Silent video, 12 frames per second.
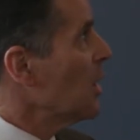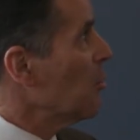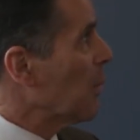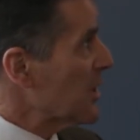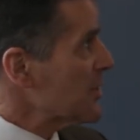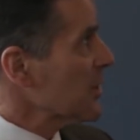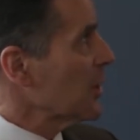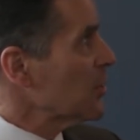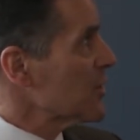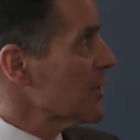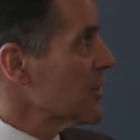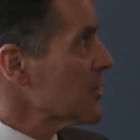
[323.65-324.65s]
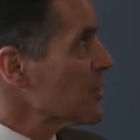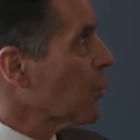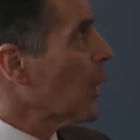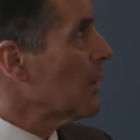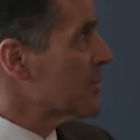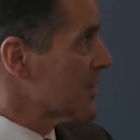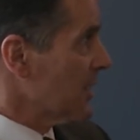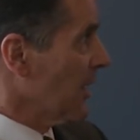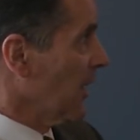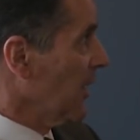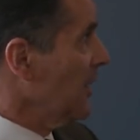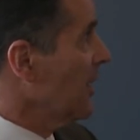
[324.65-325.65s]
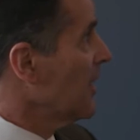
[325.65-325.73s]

must go to this website.